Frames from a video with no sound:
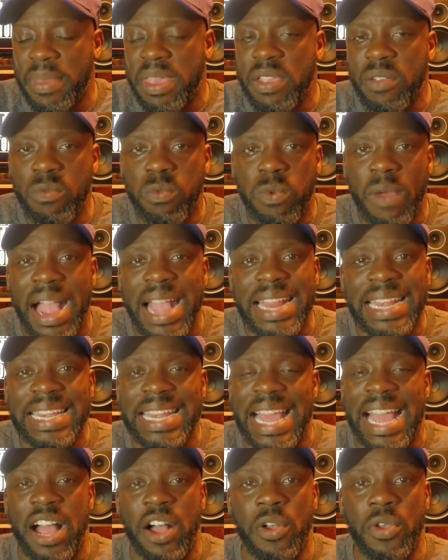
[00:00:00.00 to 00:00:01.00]
me right
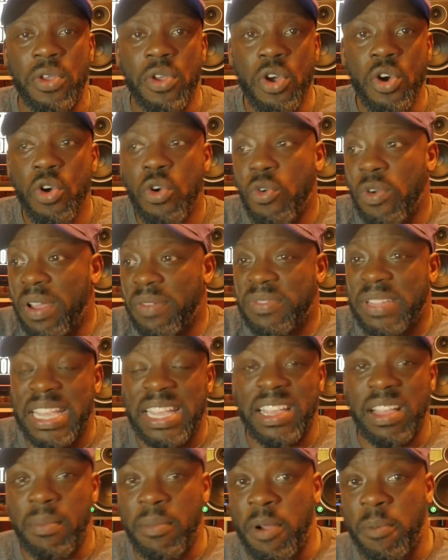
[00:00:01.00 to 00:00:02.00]
now who, if they
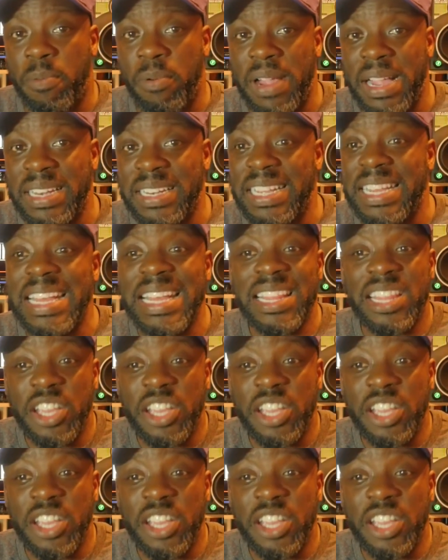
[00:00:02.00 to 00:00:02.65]
come up pregnant,